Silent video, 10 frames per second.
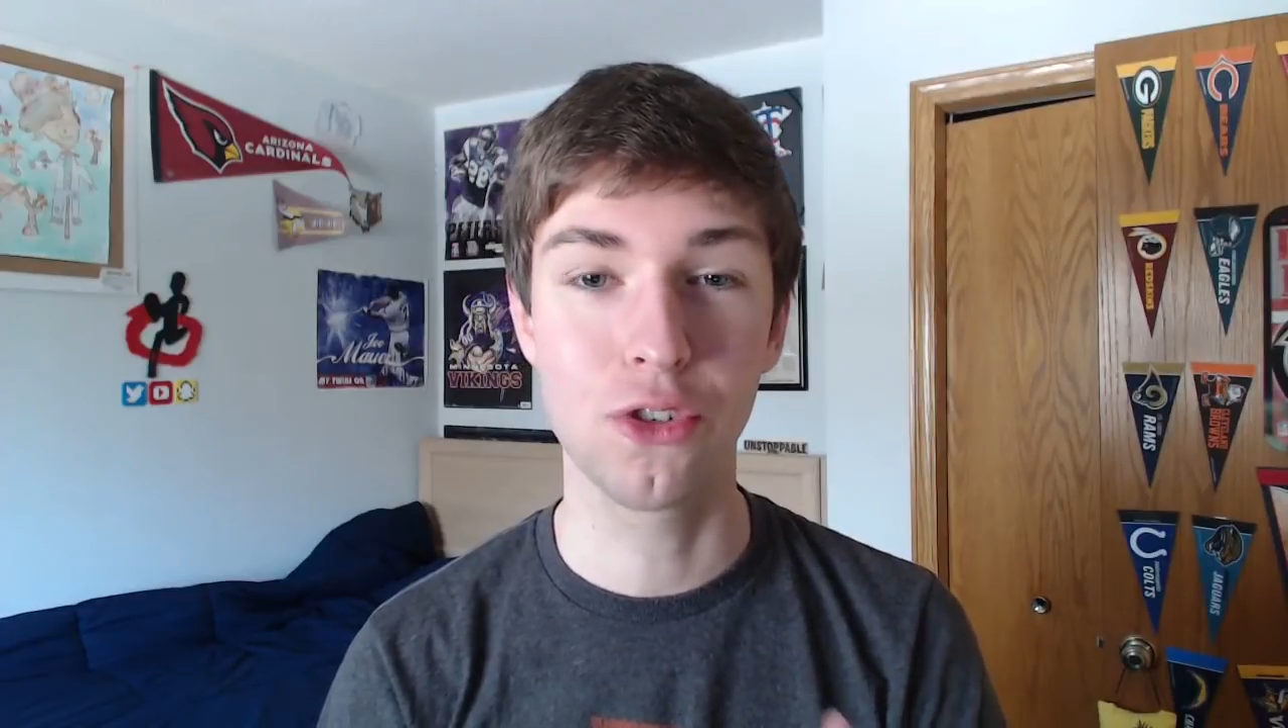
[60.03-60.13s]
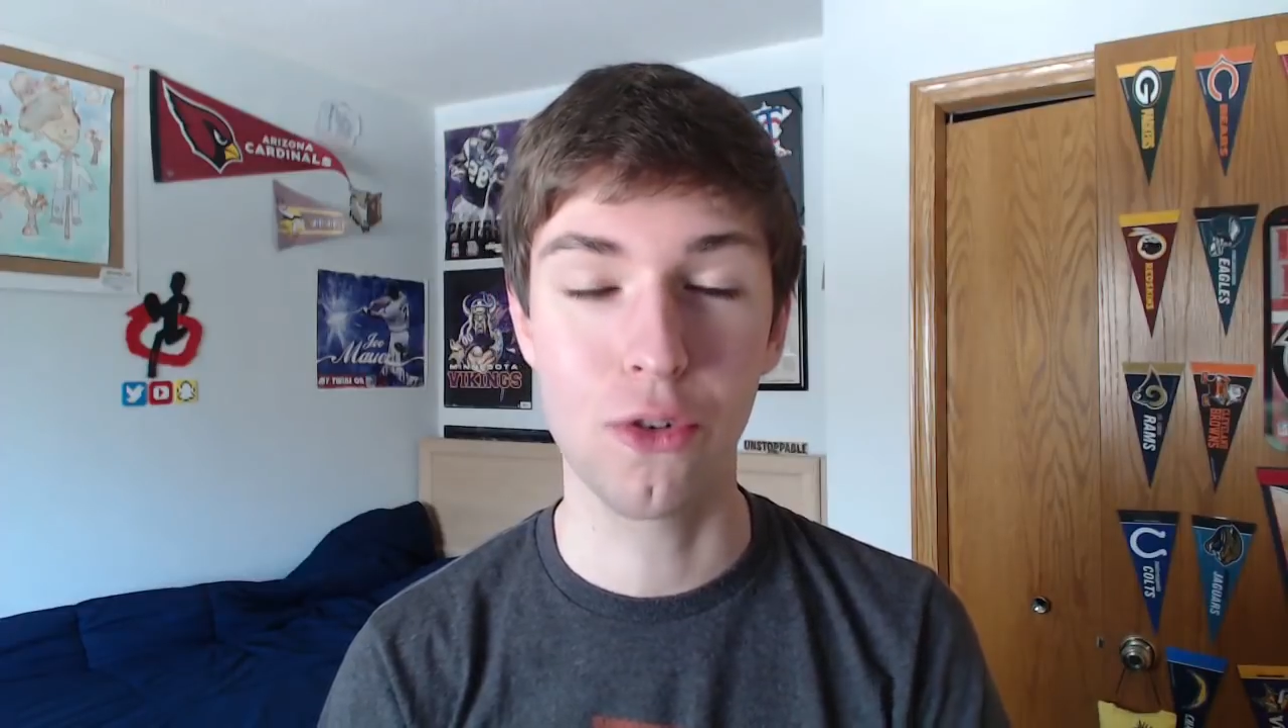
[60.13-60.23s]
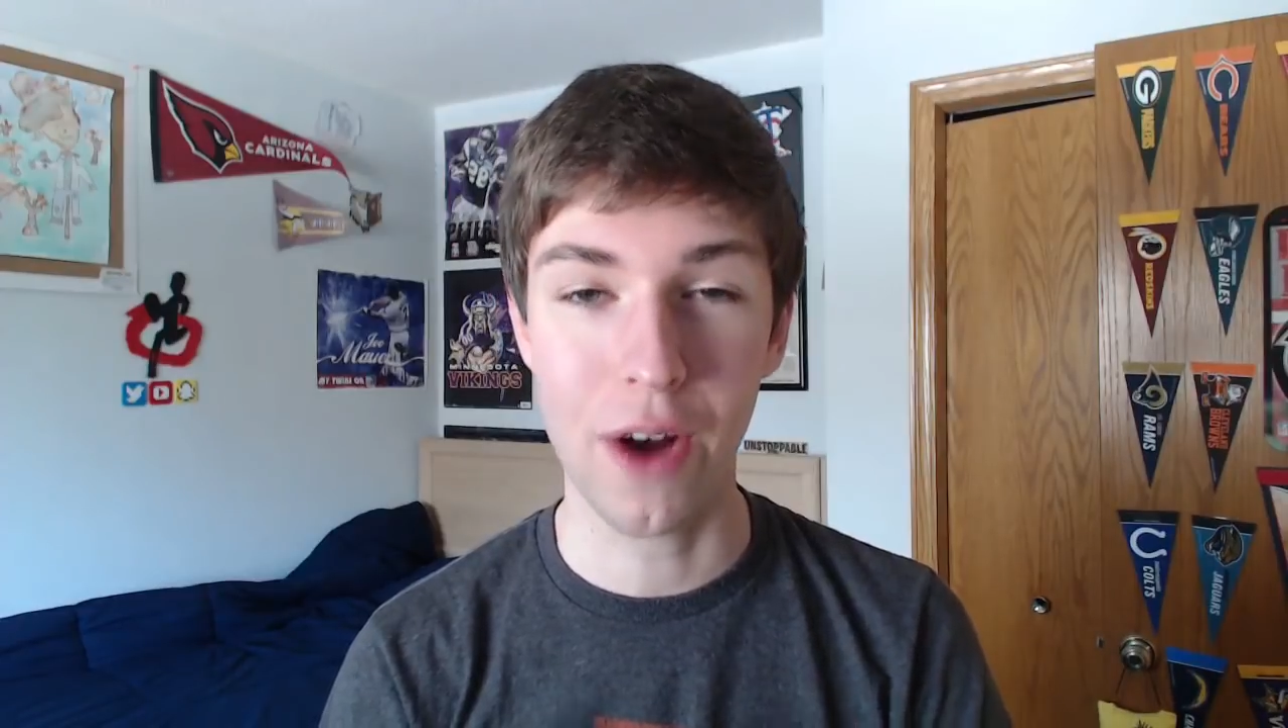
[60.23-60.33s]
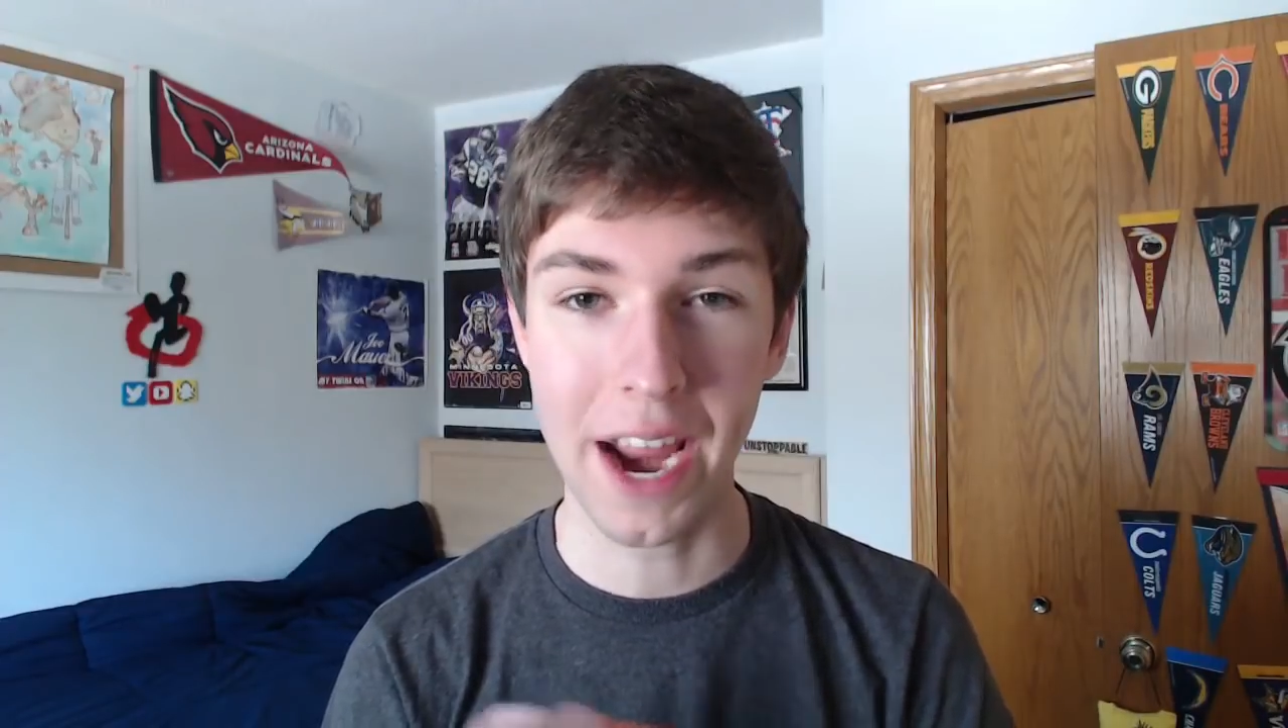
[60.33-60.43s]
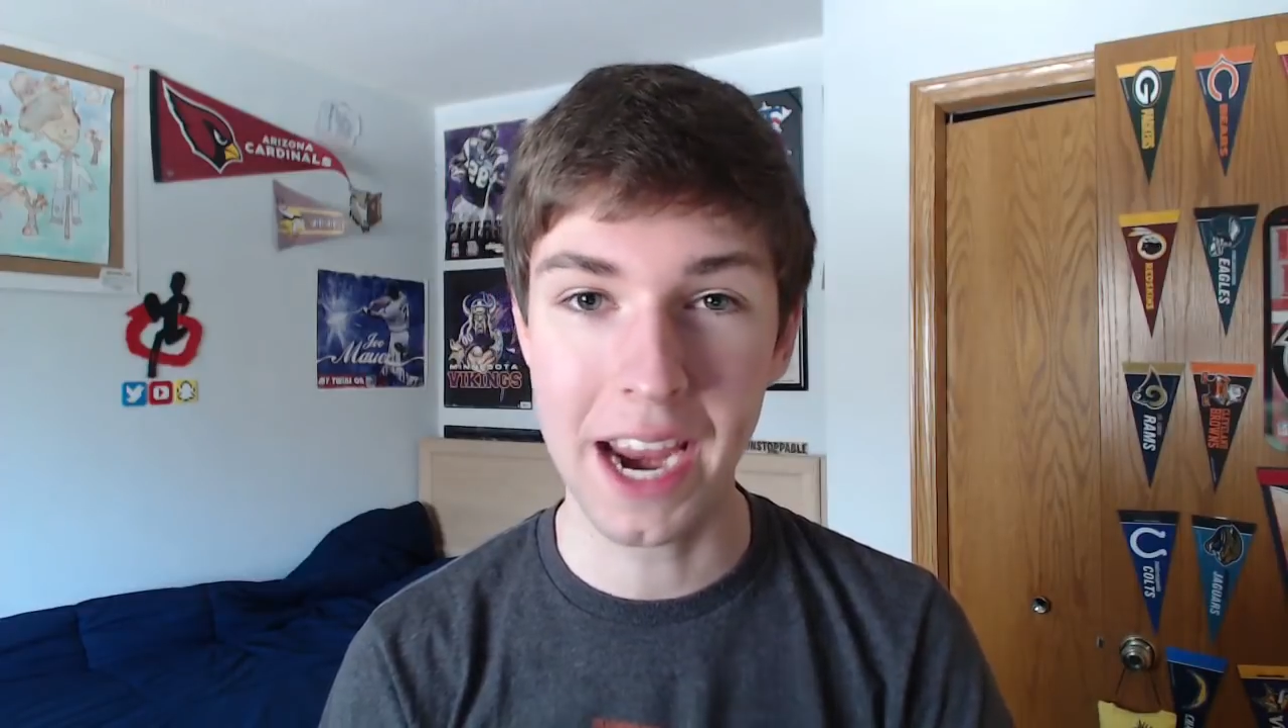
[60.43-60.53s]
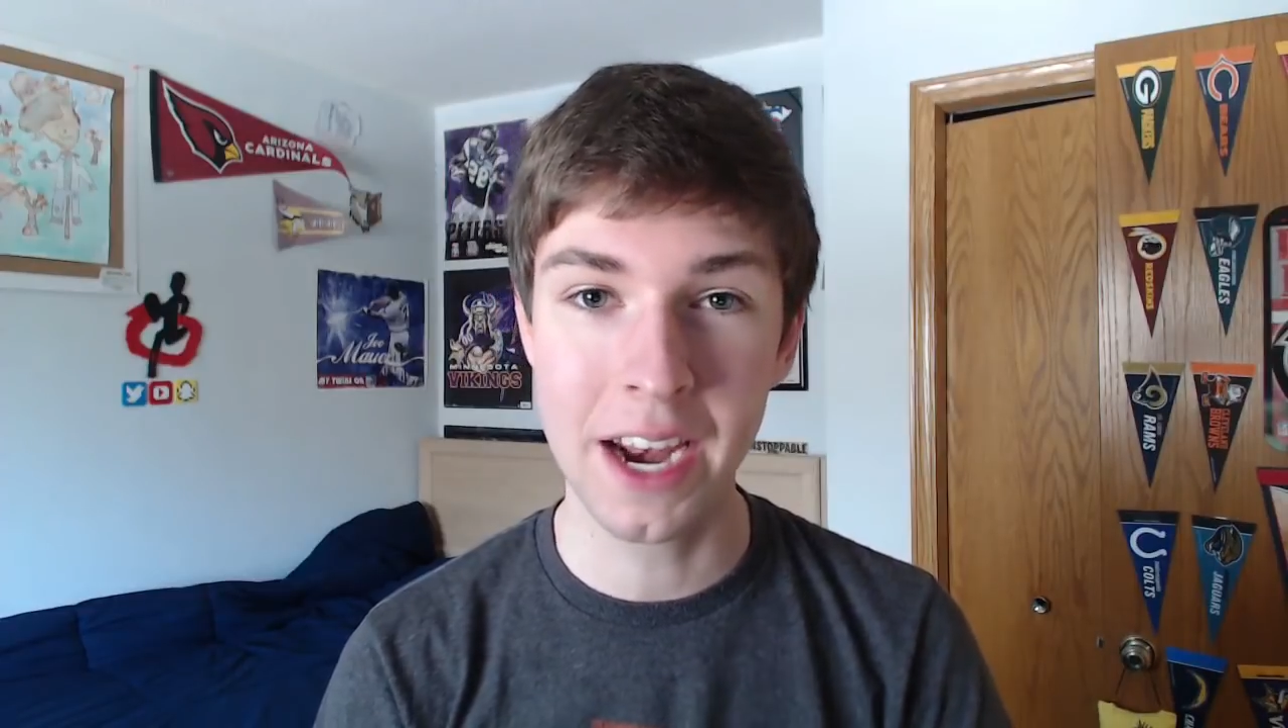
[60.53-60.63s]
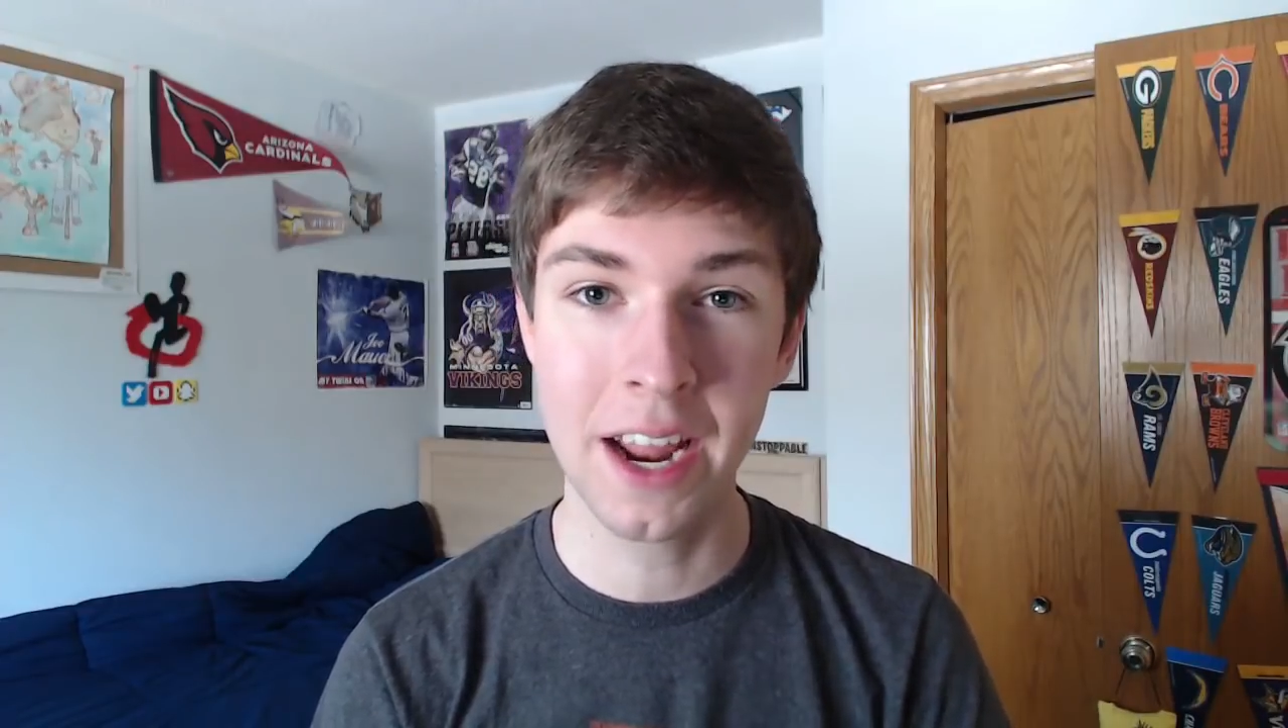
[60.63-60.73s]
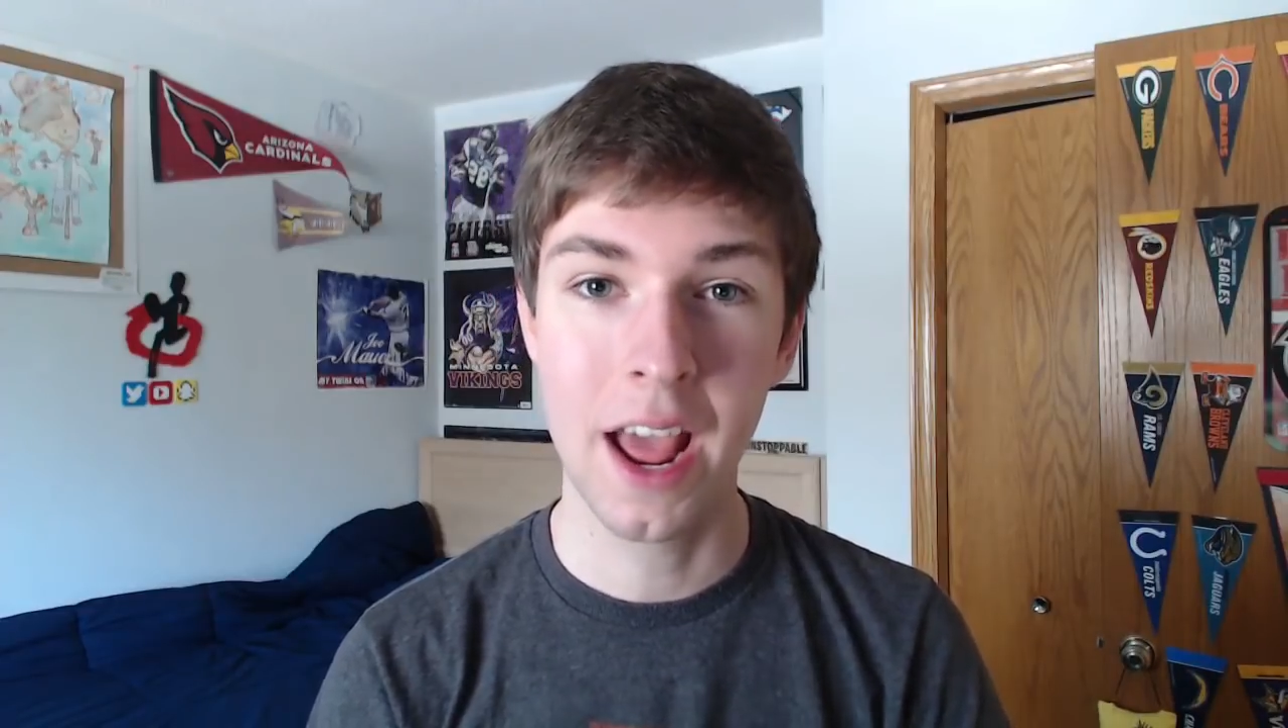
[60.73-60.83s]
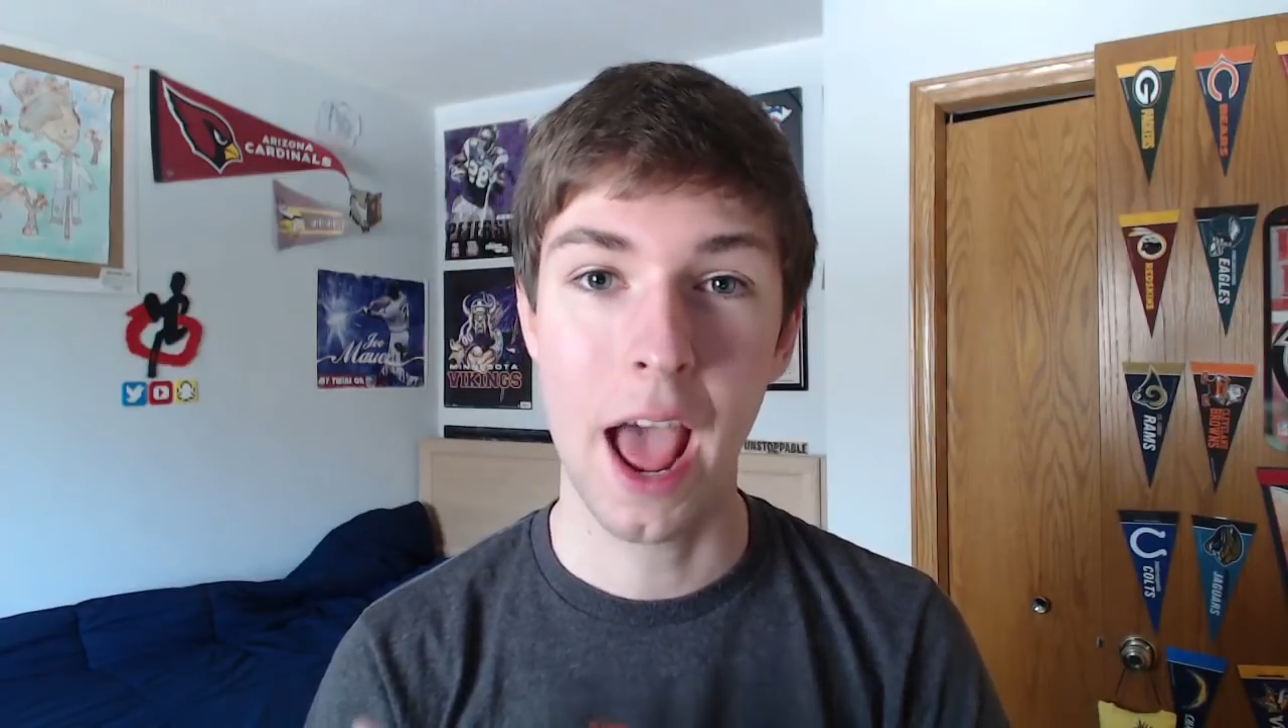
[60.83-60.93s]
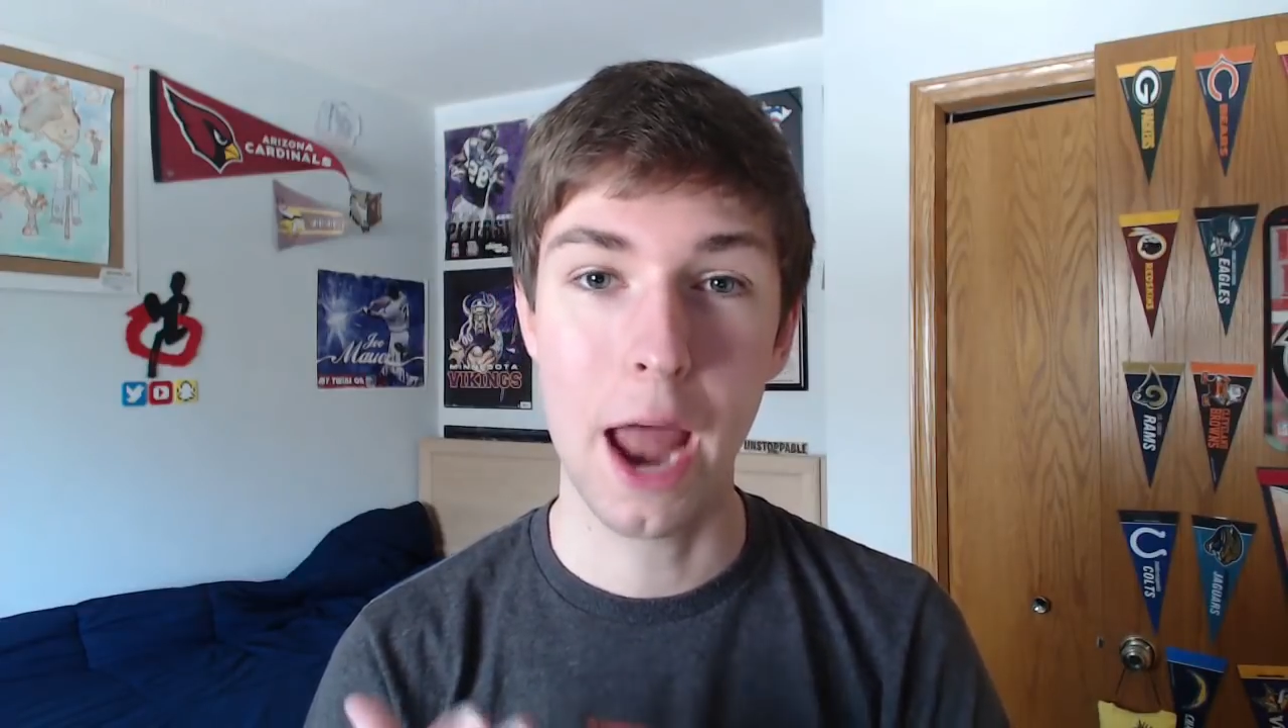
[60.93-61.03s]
trade